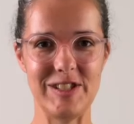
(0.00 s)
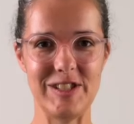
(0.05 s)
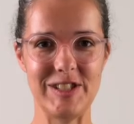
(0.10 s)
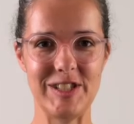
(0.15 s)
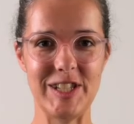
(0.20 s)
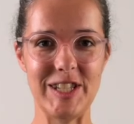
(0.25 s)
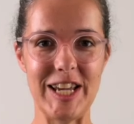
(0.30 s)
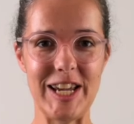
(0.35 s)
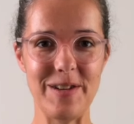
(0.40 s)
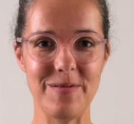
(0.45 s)

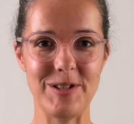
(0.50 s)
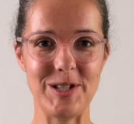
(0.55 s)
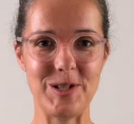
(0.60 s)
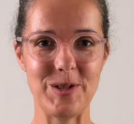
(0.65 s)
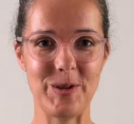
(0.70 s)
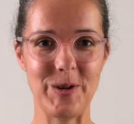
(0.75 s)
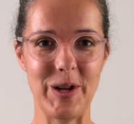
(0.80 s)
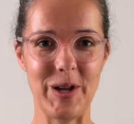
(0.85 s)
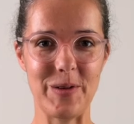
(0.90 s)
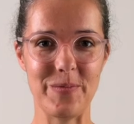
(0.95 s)
Today we're
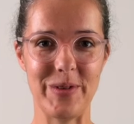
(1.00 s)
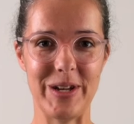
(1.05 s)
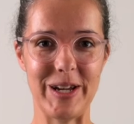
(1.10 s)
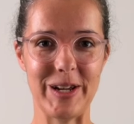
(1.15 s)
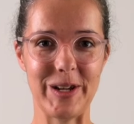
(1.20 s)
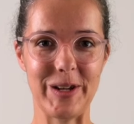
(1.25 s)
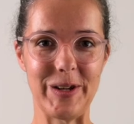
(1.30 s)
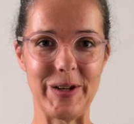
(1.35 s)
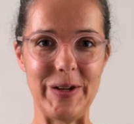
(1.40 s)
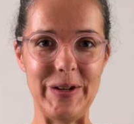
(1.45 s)
talking
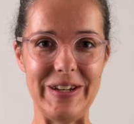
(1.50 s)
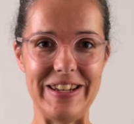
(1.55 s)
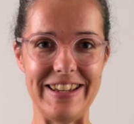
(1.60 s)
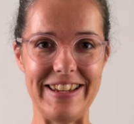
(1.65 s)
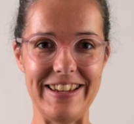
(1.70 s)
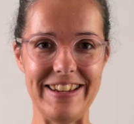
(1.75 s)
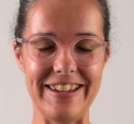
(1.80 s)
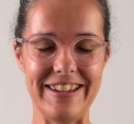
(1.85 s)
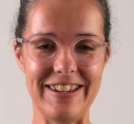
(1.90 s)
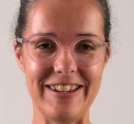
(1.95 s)
about
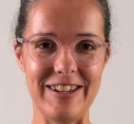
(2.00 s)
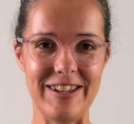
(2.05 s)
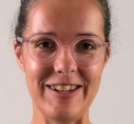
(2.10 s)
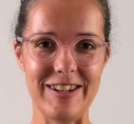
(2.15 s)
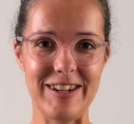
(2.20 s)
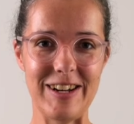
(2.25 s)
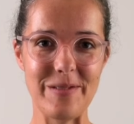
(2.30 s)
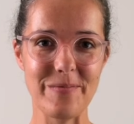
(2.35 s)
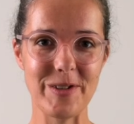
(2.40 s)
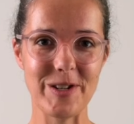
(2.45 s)
coulis.
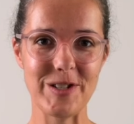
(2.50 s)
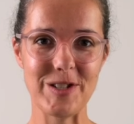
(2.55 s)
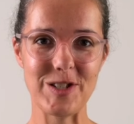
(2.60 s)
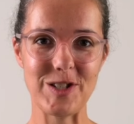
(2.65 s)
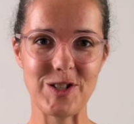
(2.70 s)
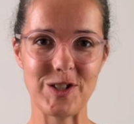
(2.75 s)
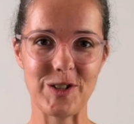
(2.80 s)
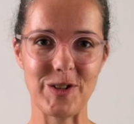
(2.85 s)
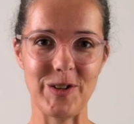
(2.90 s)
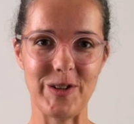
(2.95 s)
I'm going to
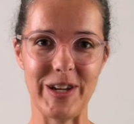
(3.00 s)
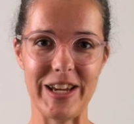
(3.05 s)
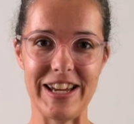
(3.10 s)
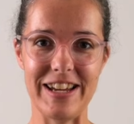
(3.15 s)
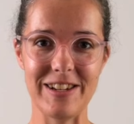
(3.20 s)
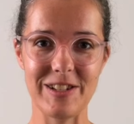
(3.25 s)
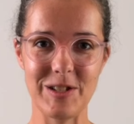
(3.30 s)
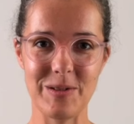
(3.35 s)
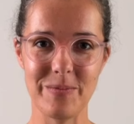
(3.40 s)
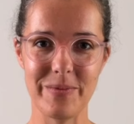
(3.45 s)
show you
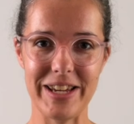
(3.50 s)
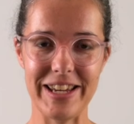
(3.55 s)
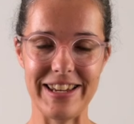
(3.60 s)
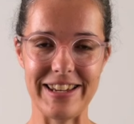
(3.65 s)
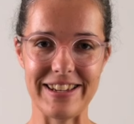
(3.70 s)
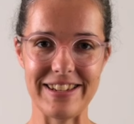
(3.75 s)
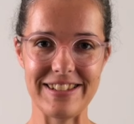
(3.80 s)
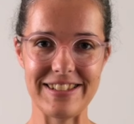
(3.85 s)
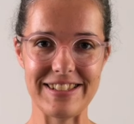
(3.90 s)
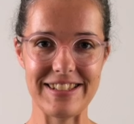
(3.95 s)
how to
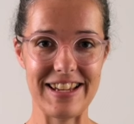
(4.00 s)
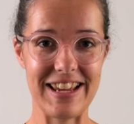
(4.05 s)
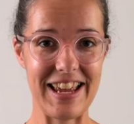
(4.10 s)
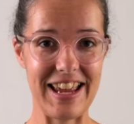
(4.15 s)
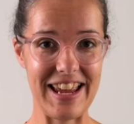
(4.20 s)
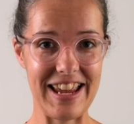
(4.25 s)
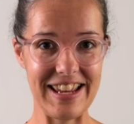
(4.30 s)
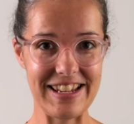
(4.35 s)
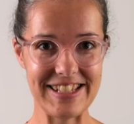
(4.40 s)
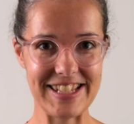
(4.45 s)
make it
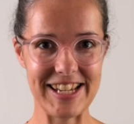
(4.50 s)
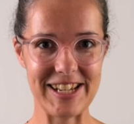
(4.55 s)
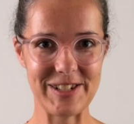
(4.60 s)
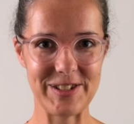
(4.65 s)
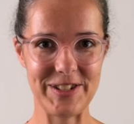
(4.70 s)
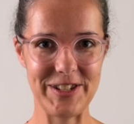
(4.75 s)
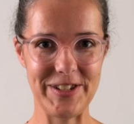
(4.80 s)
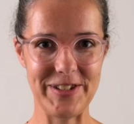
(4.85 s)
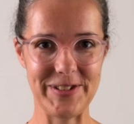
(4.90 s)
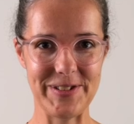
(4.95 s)
and how
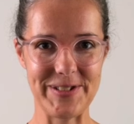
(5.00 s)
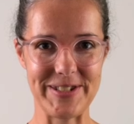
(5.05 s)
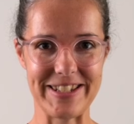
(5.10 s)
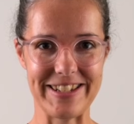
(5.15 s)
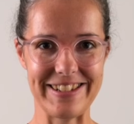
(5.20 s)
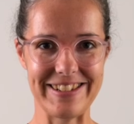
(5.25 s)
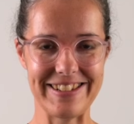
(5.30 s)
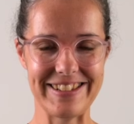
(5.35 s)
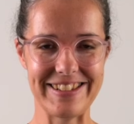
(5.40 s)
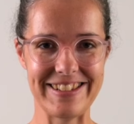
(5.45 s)
to use
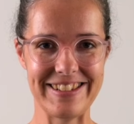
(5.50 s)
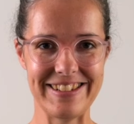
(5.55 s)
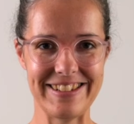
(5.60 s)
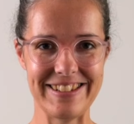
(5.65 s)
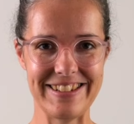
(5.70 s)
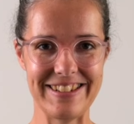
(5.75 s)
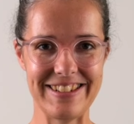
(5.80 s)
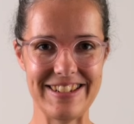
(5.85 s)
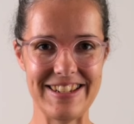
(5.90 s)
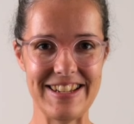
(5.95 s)
it.
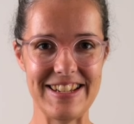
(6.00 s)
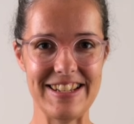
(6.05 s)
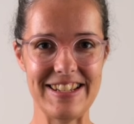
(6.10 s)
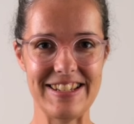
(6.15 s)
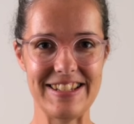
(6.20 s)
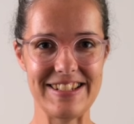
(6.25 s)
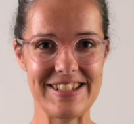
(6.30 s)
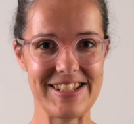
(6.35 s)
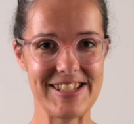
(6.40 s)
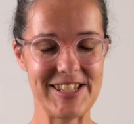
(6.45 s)

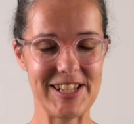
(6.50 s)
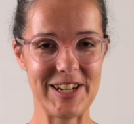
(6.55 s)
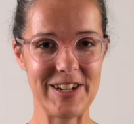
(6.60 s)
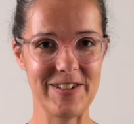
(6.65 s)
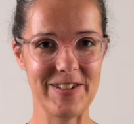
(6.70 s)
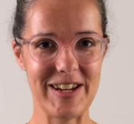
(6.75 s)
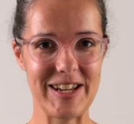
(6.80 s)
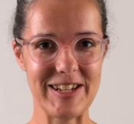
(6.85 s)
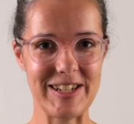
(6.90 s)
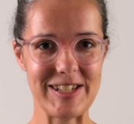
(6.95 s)
Stick
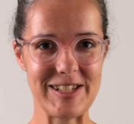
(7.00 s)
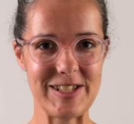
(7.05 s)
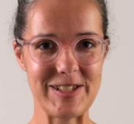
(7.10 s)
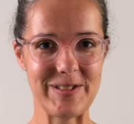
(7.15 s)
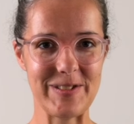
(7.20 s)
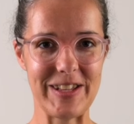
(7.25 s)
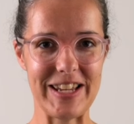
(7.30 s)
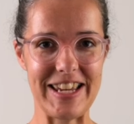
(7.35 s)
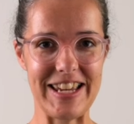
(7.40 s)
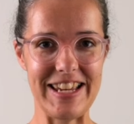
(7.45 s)
around
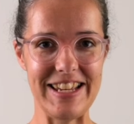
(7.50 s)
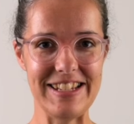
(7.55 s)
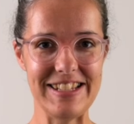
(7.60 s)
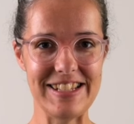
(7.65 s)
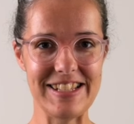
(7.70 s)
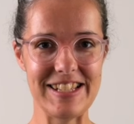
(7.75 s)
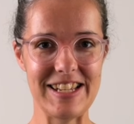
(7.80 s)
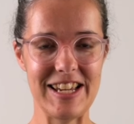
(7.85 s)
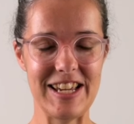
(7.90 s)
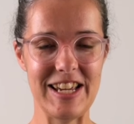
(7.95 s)
until the
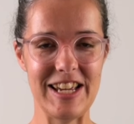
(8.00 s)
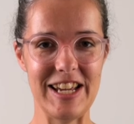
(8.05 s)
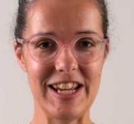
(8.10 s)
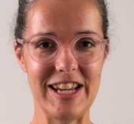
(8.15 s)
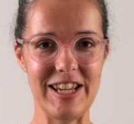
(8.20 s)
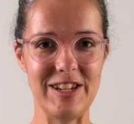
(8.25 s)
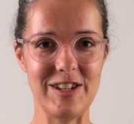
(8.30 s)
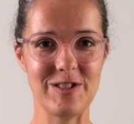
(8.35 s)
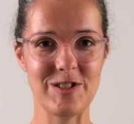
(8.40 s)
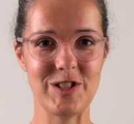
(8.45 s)
end
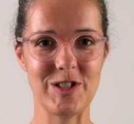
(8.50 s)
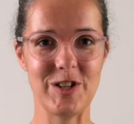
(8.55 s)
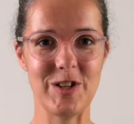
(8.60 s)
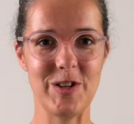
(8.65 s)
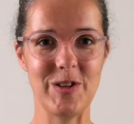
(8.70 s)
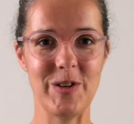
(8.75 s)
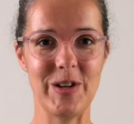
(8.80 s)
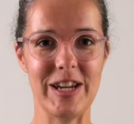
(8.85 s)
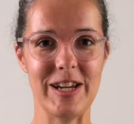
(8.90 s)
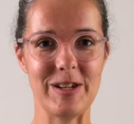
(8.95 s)
and I'll show
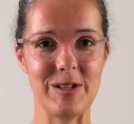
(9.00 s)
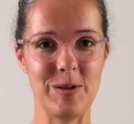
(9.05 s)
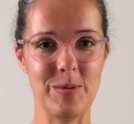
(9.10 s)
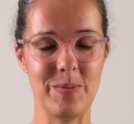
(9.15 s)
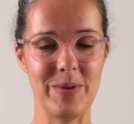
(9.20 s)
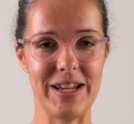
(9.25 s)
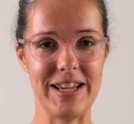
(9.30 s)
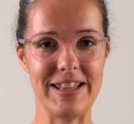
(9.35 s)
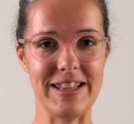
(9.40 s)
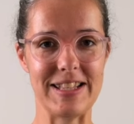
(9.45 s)
you how to
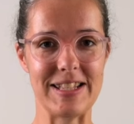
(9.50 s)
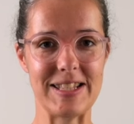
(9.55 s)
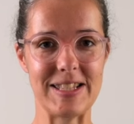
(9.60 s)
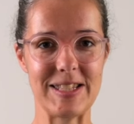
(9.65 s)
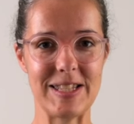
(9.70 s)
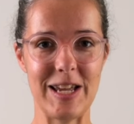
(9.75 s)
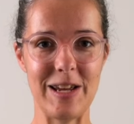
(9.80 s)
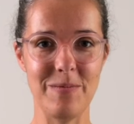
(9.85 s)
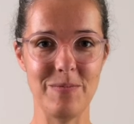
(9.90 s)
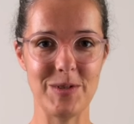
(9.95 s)
plate the
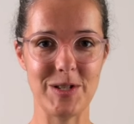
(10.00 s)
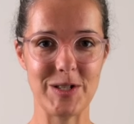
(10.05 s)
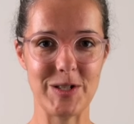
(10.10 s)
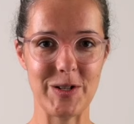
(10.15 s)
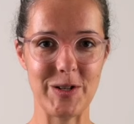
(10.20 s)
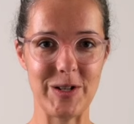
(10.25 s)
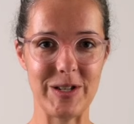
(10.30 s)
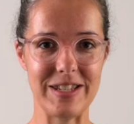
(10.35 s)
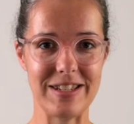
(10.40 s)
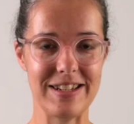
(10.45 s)
same
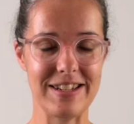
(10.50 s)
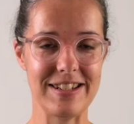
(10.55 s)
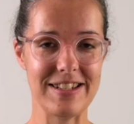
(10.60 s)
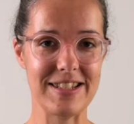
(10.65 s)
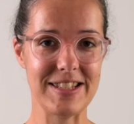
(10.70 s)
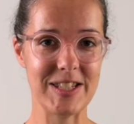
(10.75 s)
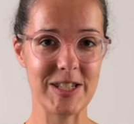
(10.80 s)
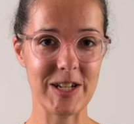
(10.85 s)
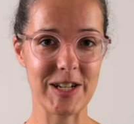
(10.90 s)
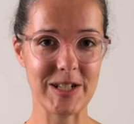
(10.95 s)
dessert
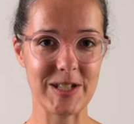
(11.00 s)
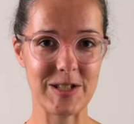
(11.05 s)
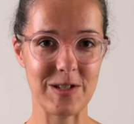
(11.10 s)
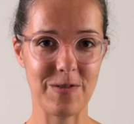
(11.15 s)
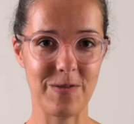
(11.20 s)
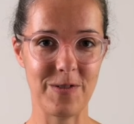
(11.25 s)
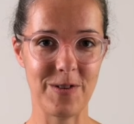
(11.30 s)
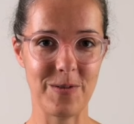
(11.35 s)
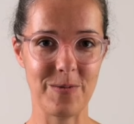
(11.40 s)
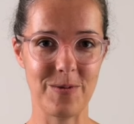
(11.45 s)
six
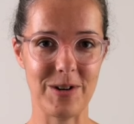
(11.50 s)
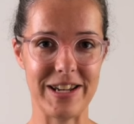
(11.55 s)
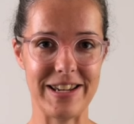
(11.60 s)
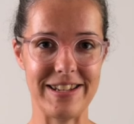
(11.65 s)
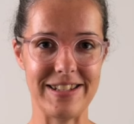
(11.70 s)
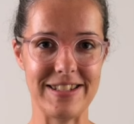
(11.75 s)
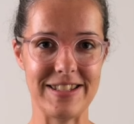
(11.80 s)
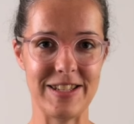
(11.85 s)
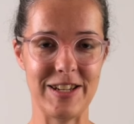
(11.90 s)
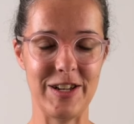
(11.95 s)
different
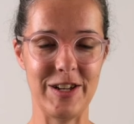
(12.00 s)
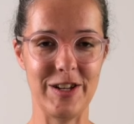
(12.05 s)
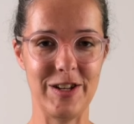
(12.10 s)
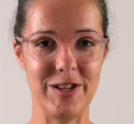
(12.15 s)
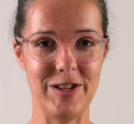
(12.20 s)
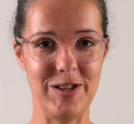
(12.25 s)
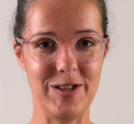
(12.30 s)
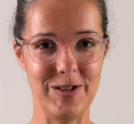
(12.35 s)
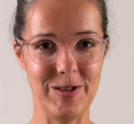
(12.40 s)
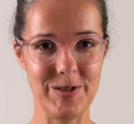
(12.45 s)
ways
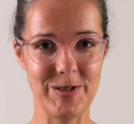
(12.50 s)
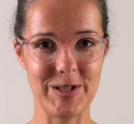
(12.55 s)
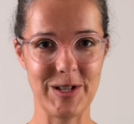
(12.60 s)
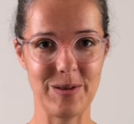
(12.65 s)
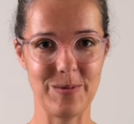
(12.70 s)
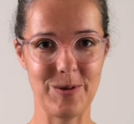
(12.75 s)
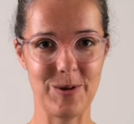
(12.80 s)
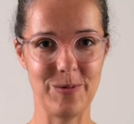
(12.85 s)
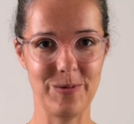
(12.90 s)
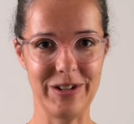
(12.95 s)

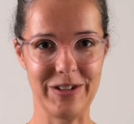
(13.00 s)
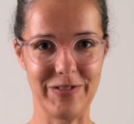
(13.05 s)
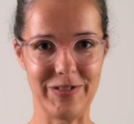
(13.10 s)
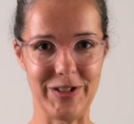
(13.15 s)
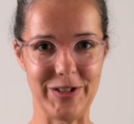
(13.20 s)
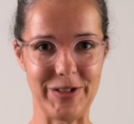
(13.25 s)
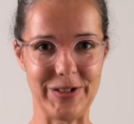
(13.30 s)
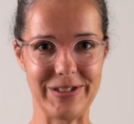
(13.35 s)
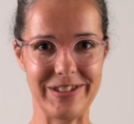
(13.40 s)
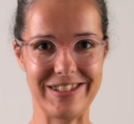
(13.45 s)
using what we've
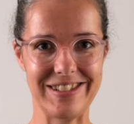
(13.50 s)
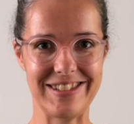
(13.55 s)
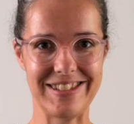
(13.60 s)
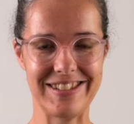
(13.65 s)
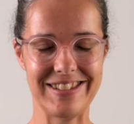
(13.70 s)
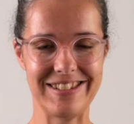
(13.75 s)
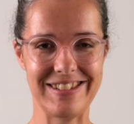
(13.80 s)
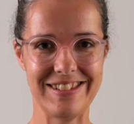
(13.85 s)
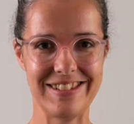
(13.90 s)
learnt.